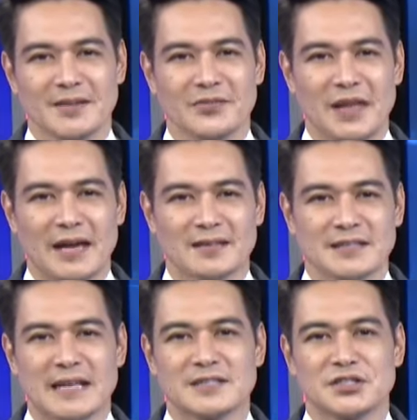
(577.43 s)
give
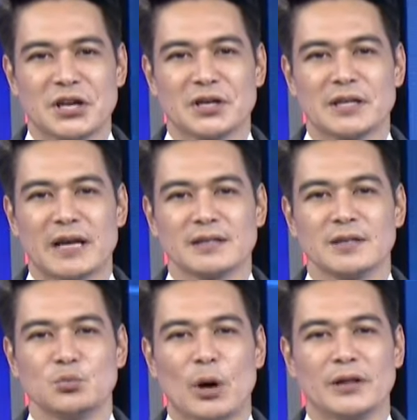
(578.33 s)
thanks, and stay
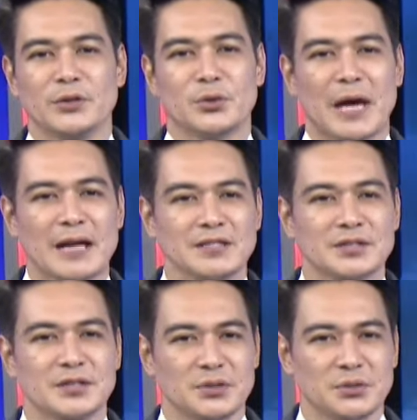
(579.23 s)
connected while you
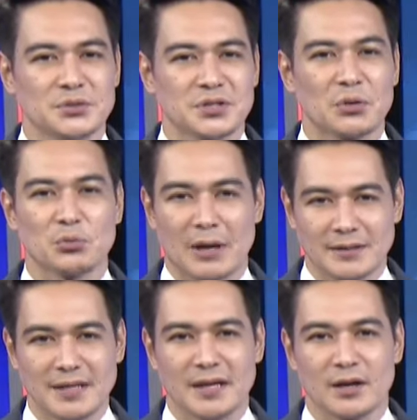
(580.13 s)
catch the news
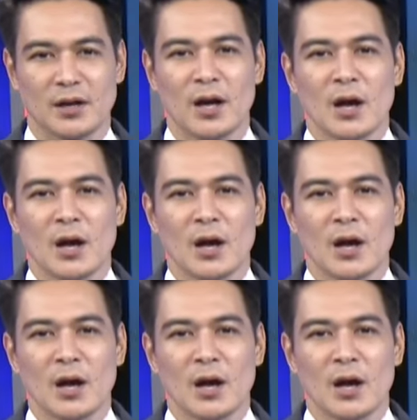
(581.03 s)
right here.